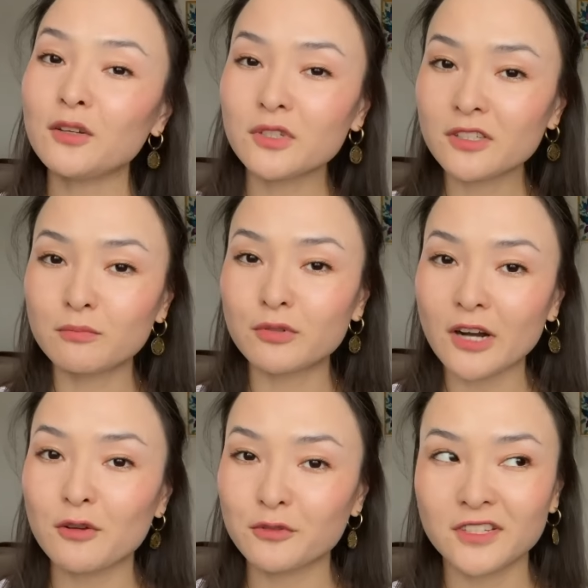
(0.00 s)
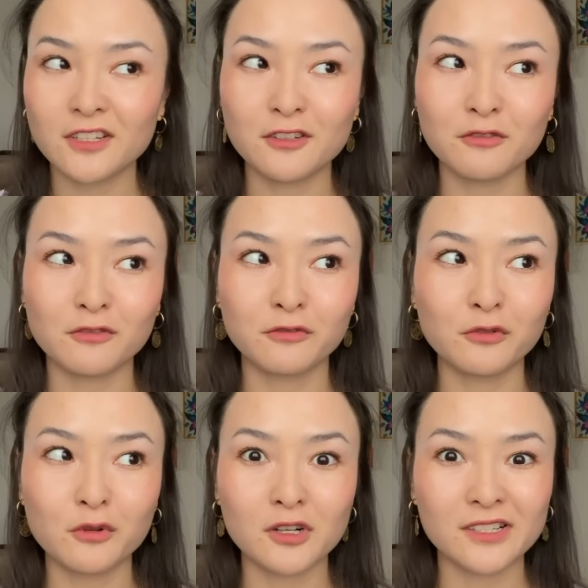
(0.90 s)
I was browsing
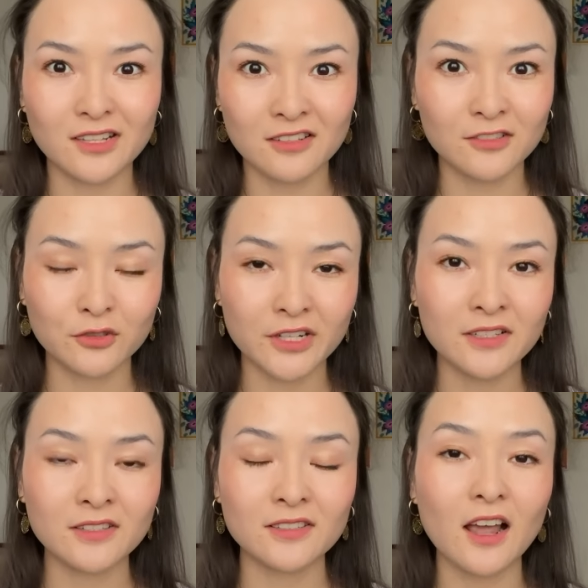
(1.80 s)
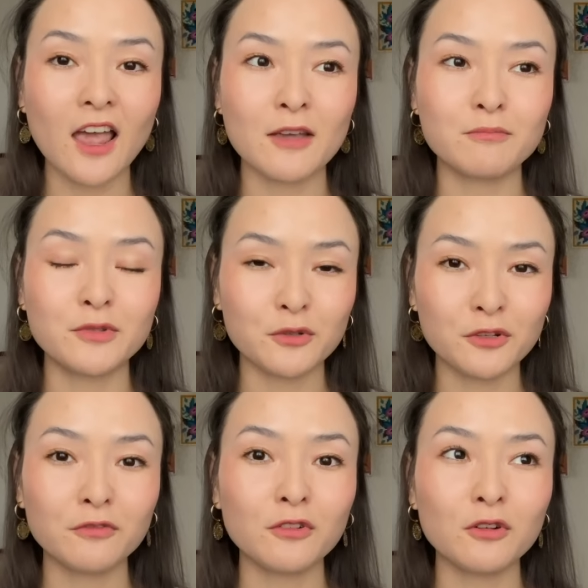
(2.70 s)
for sunscreens, a
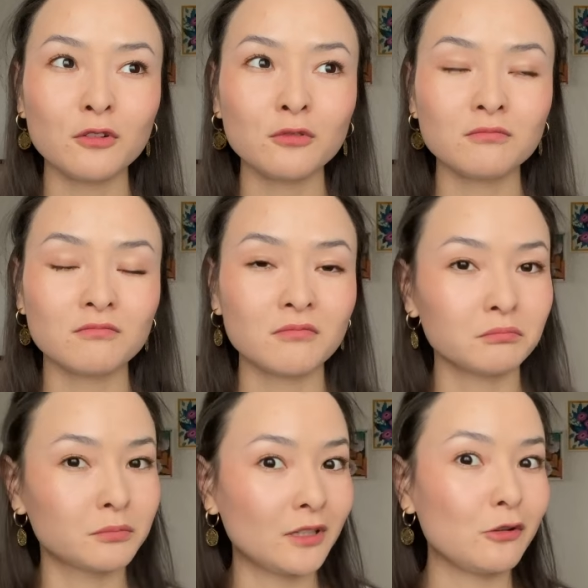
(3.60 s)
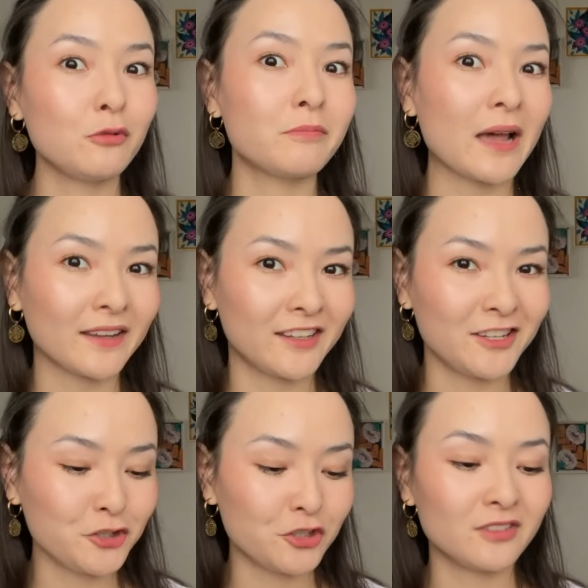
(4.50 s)
beautiful blue
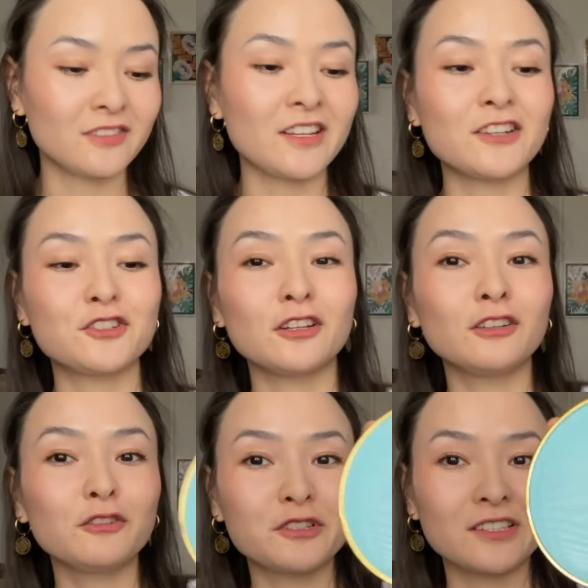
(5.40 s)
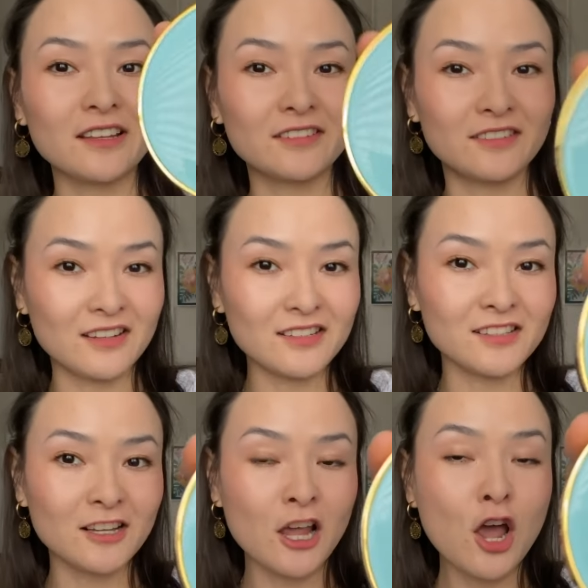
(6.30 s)
package that looks like
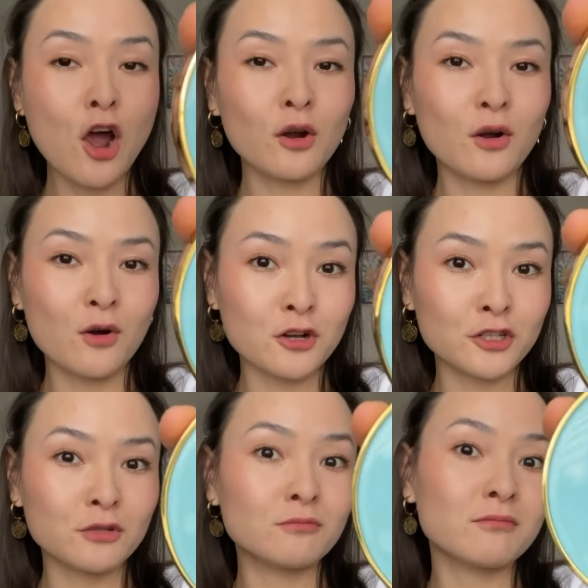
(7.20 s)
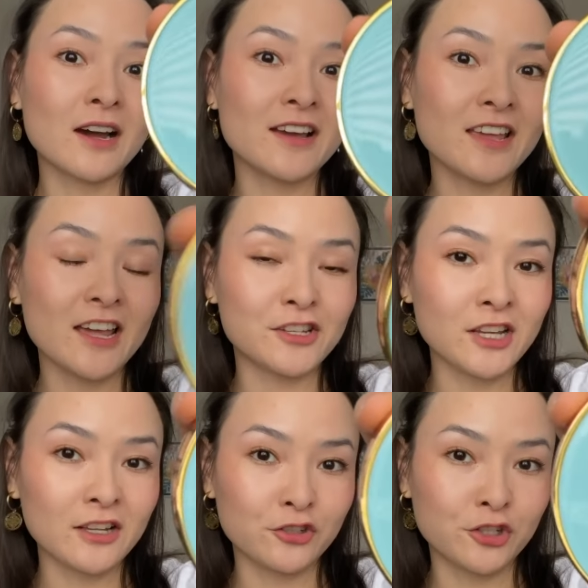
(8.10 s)
this caught my
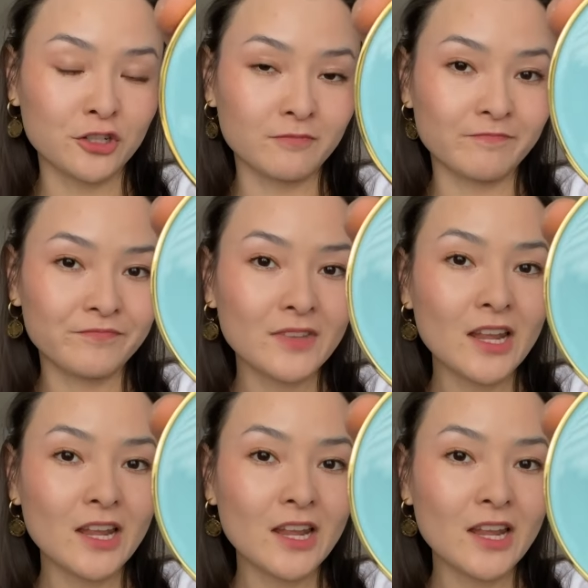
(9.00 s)
attention.